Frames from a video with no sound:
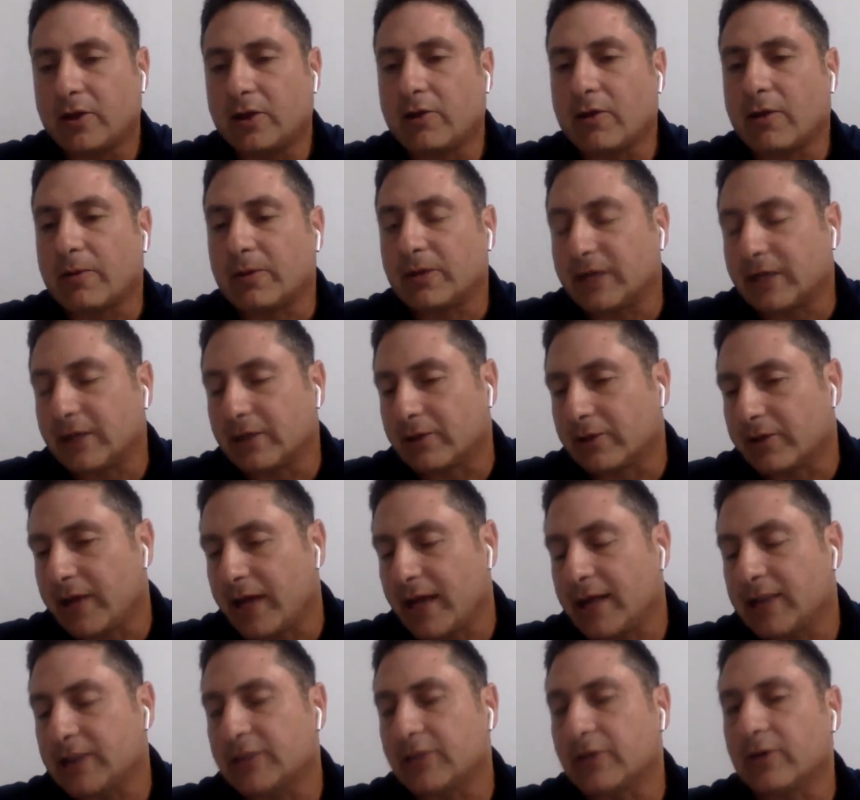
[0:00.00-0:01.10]
cure a particular
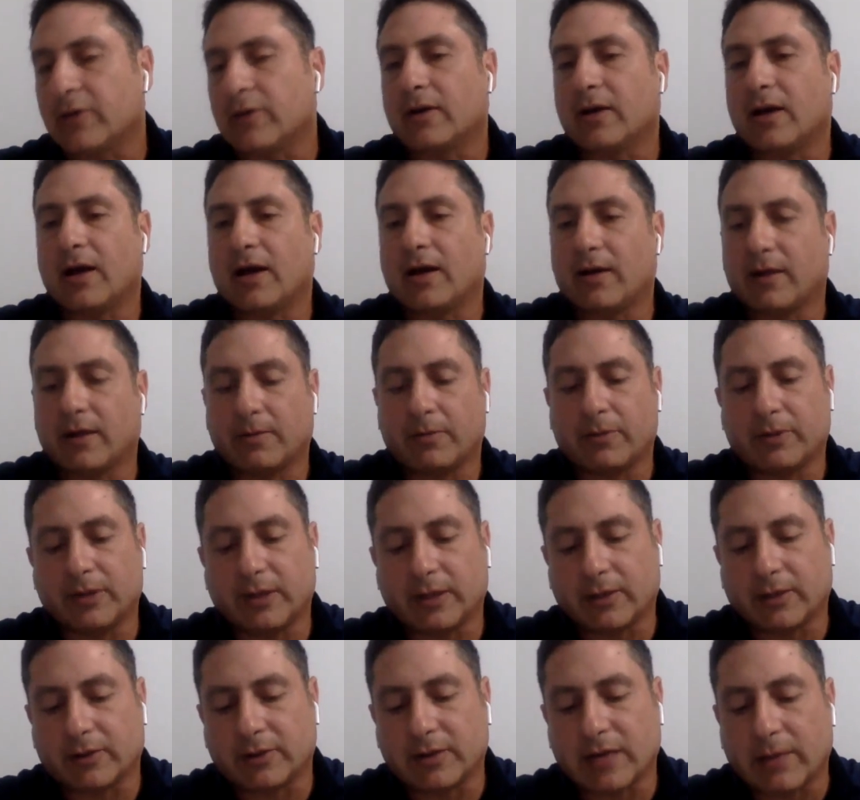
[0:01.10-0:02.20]
cancer, a
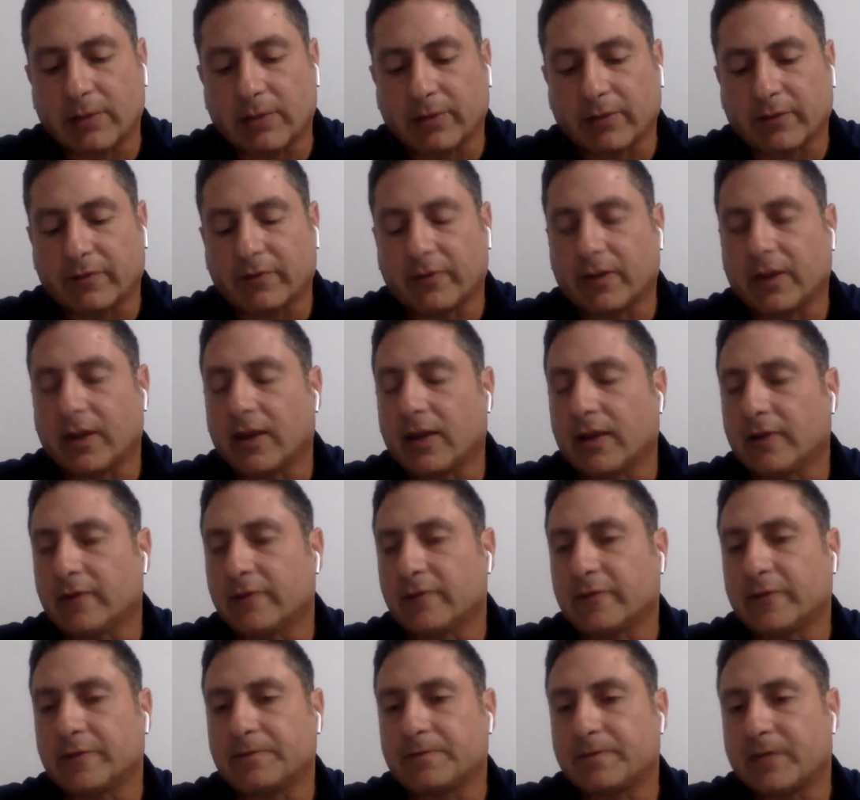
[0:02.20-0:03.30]
particular type
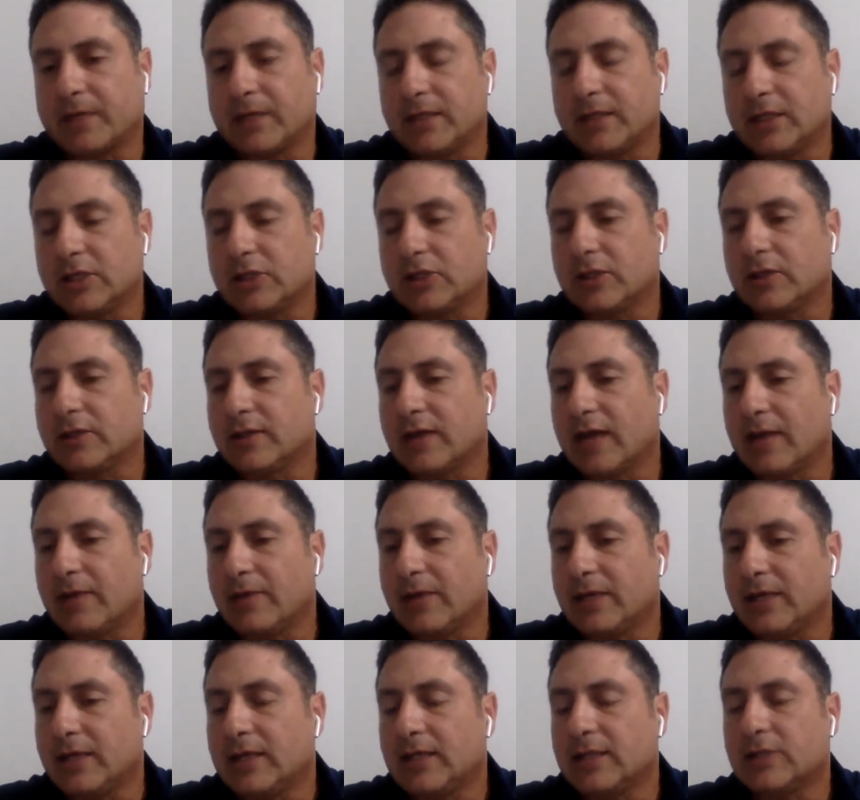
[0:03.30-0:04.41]
of condition,
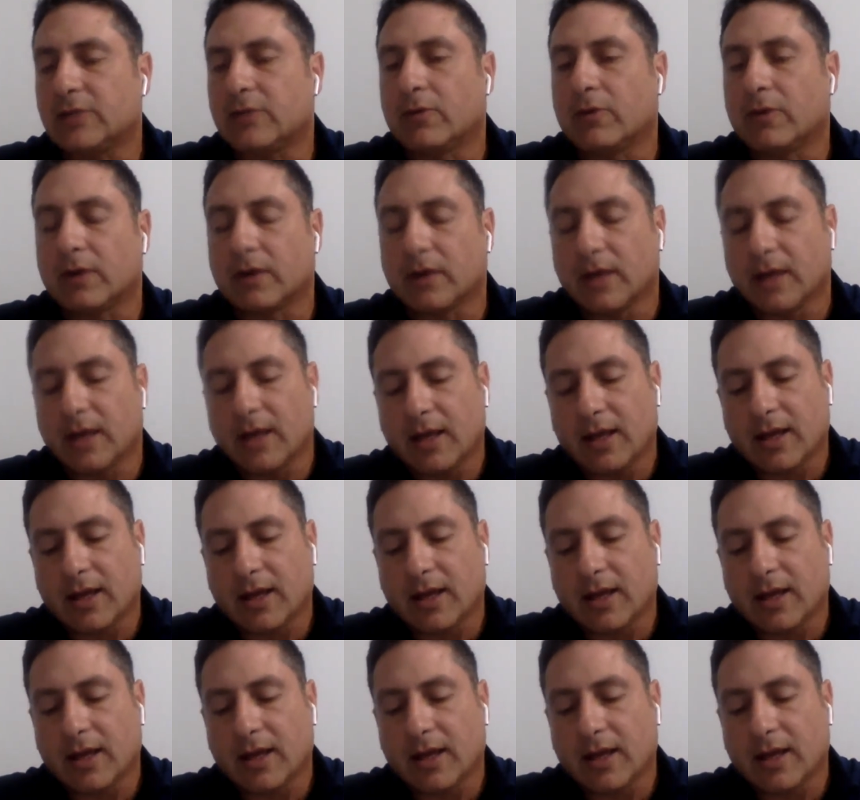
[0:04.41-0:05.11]
diabetes, or